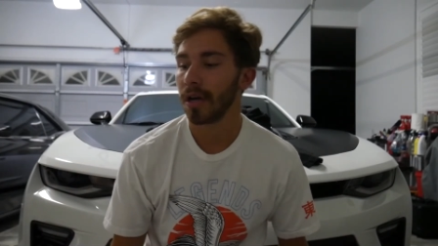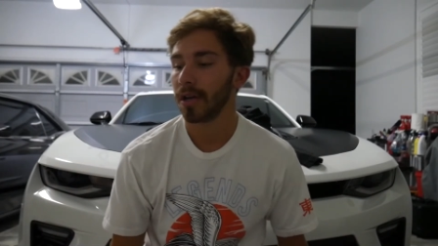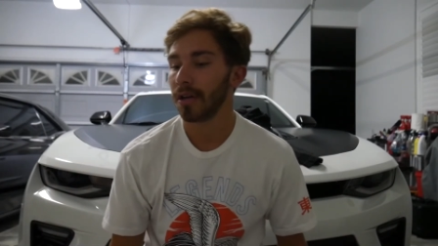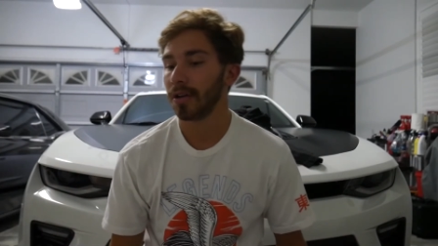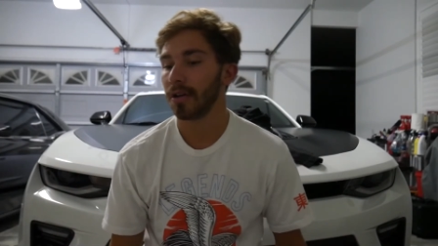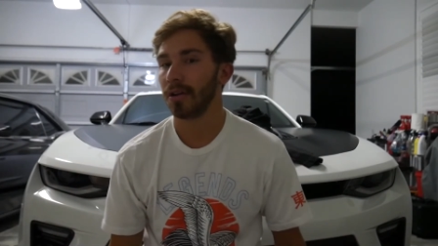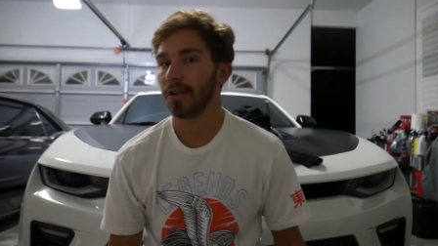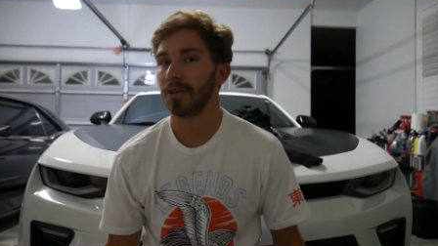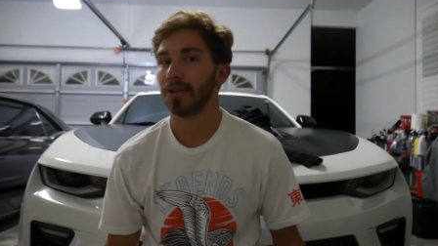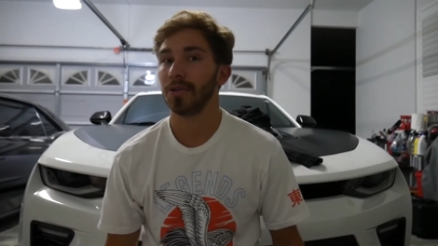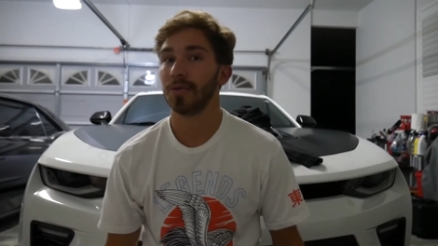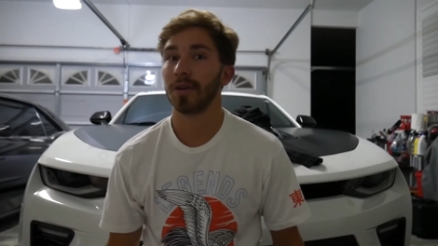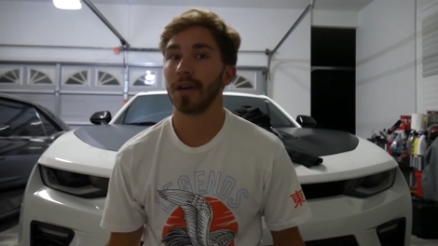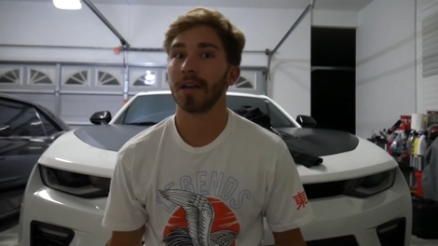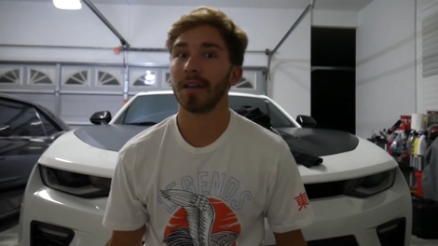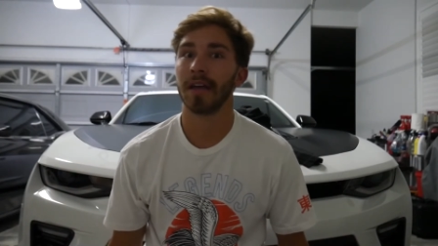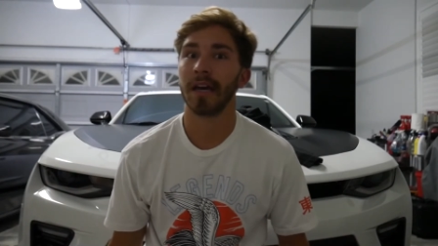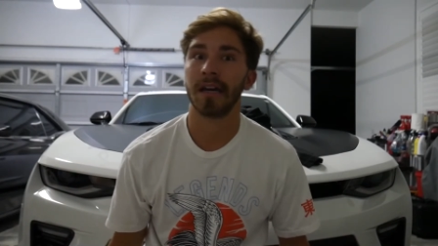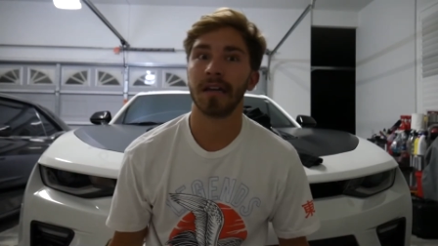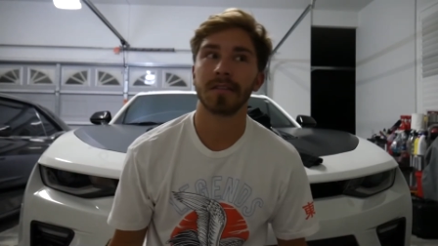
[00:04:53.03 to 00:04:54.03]
you
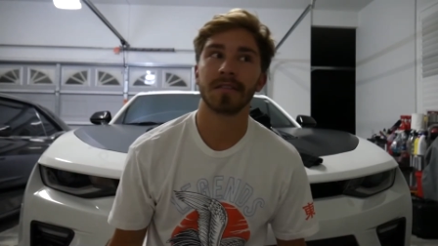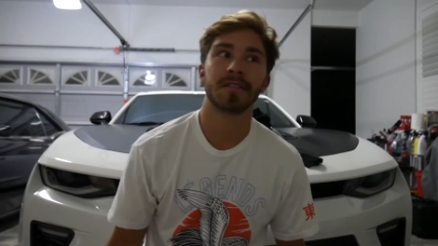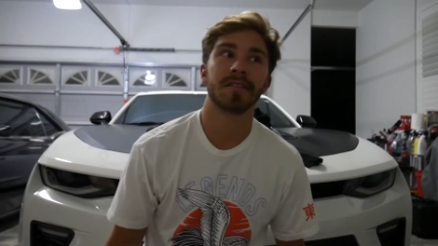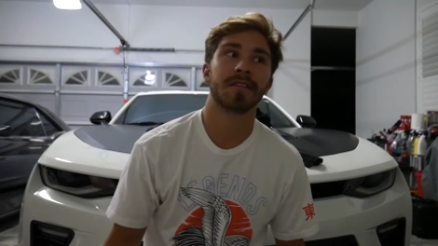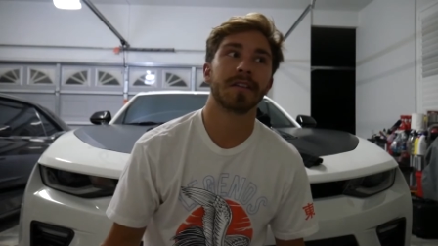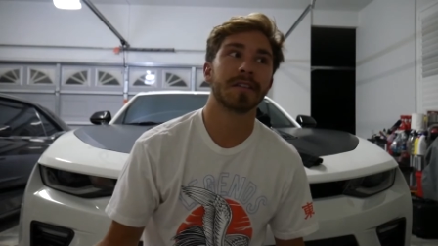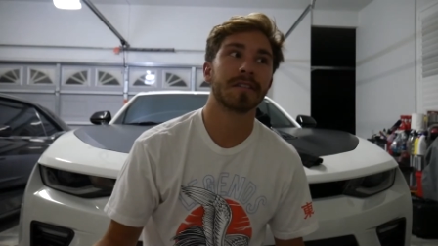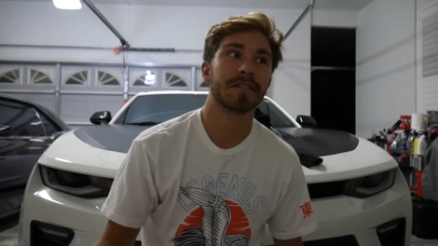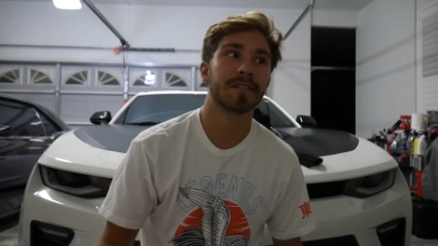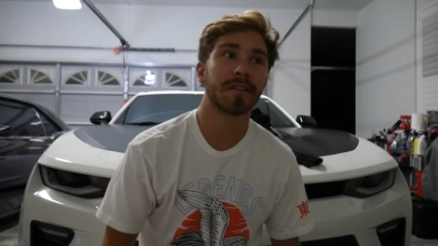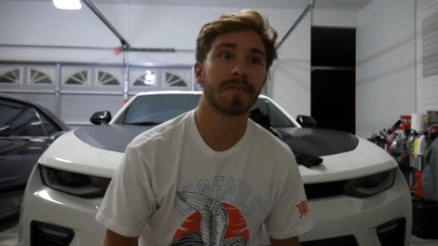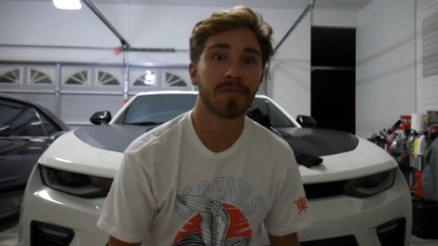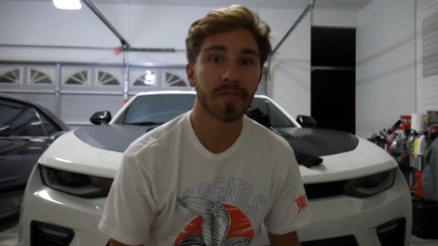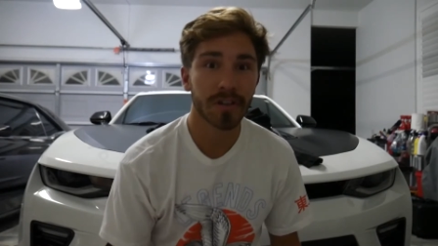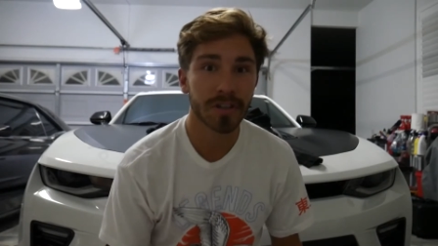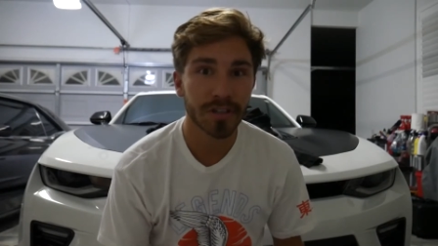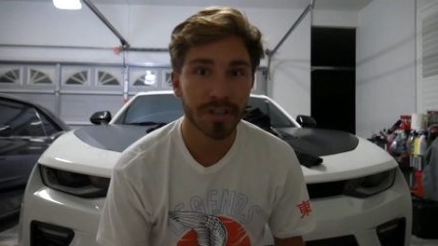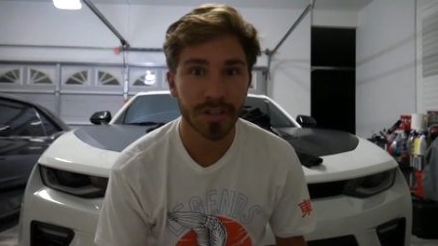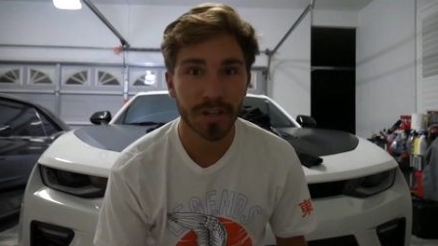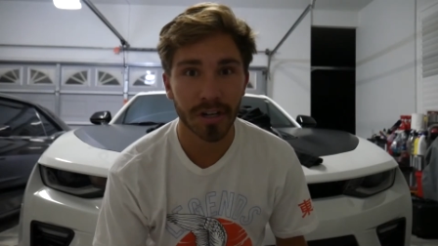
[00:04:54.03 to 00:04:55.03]
get like 6
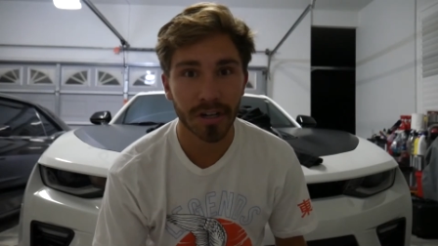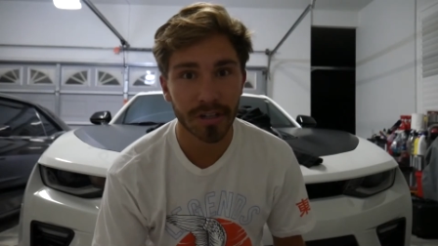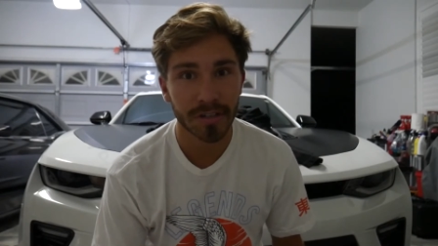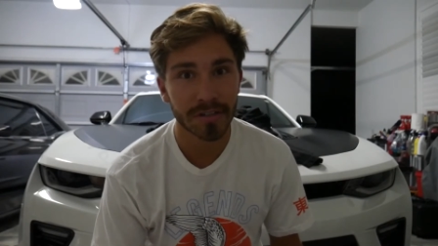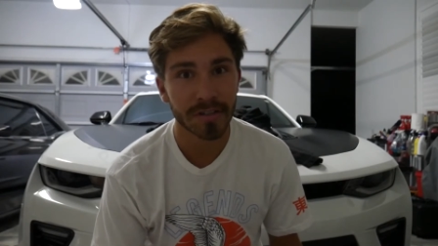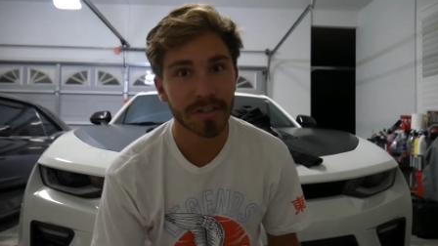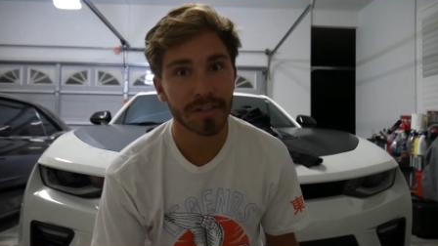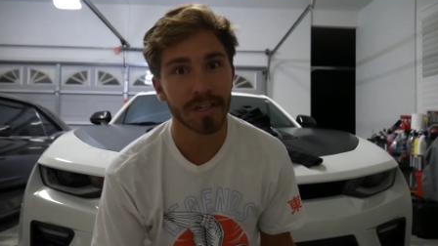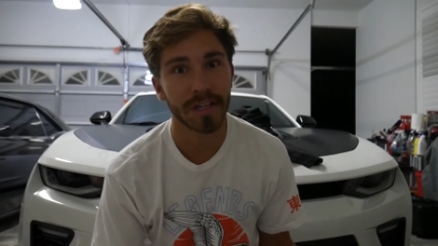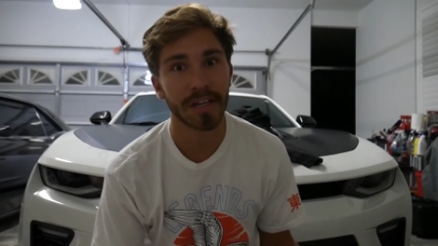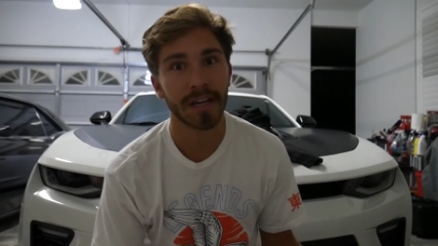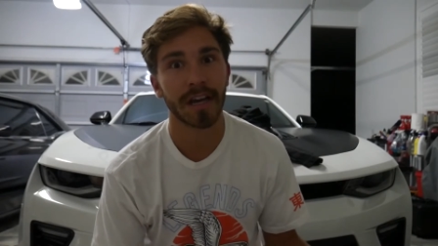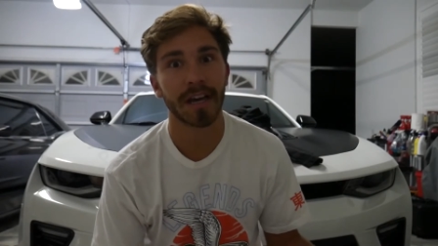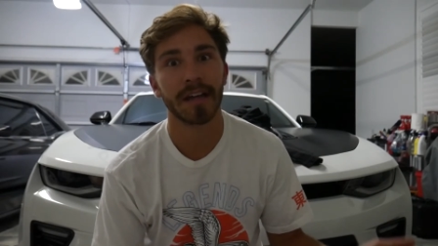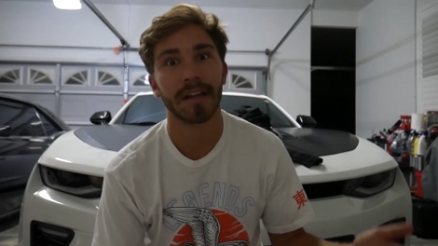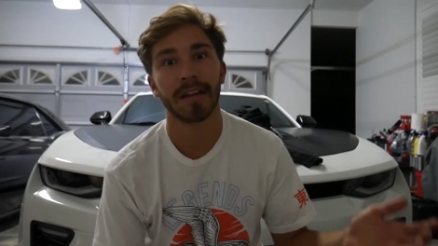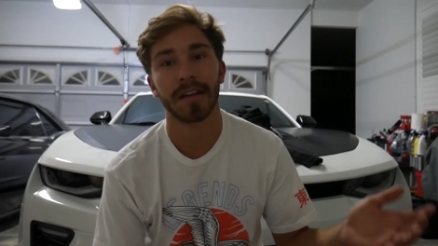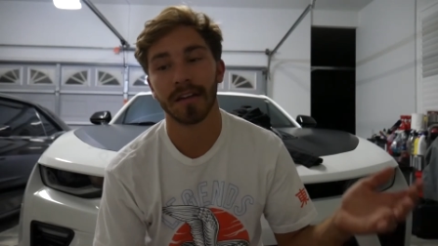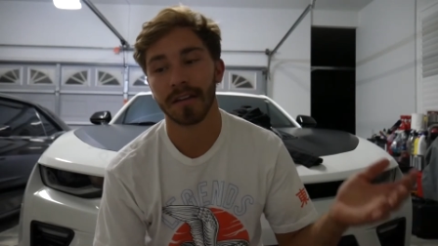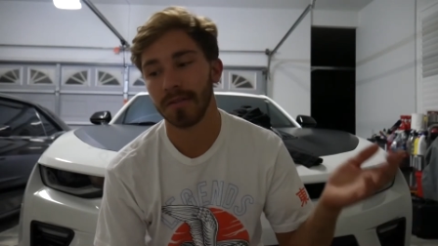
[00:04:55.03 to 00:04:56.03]
different shirts. You
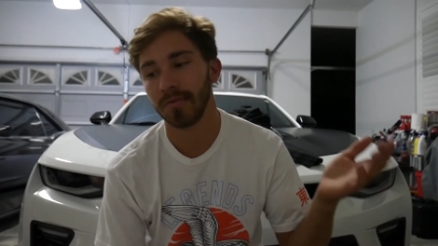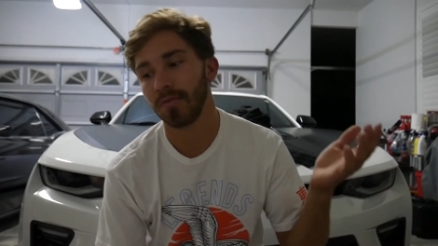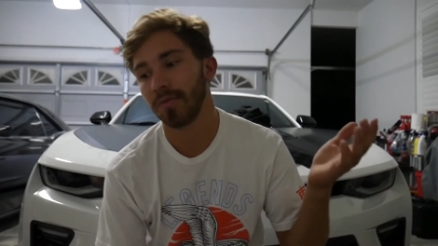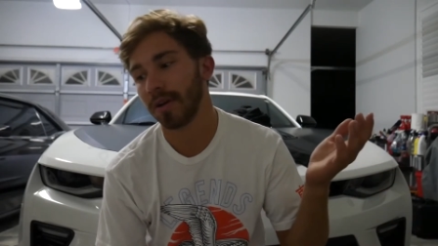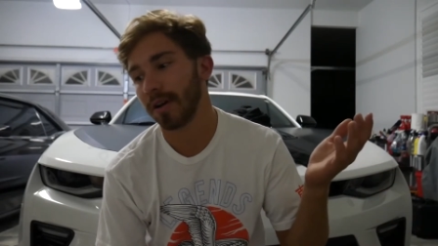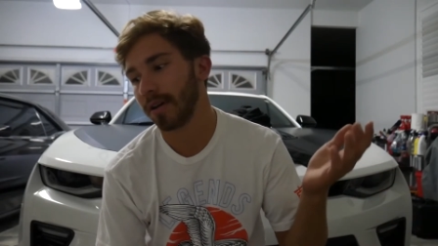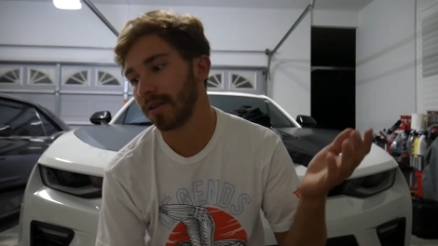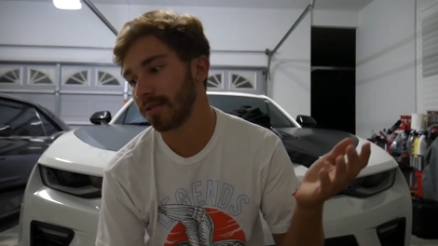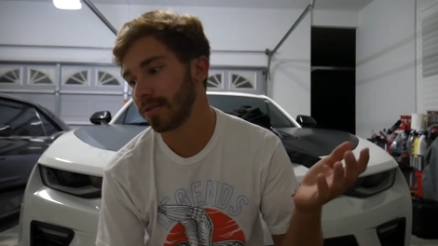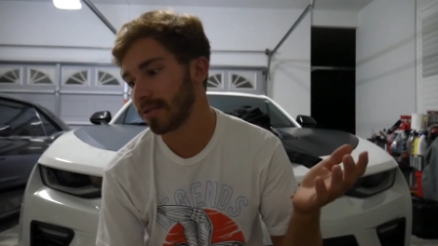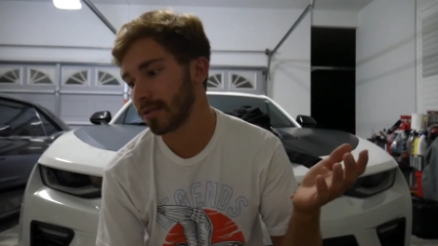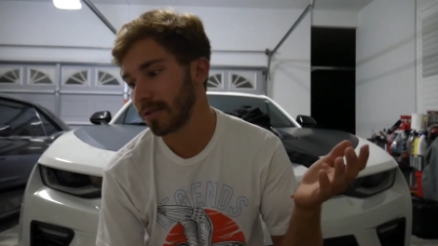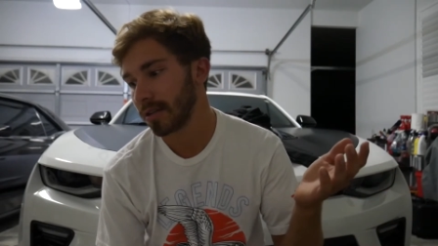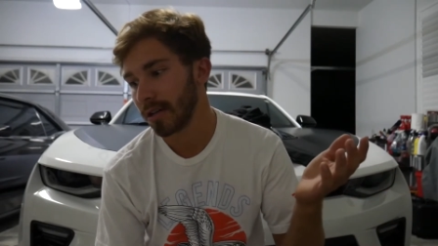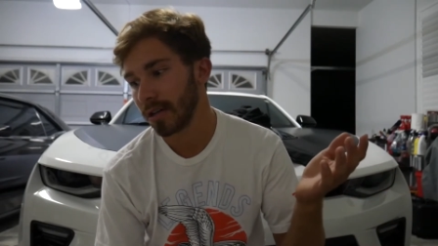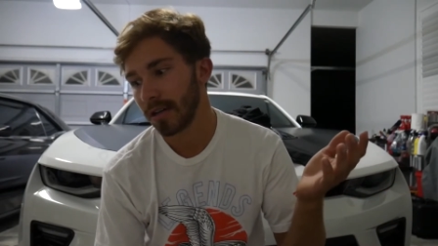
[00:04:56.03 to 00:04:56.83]
get, what else?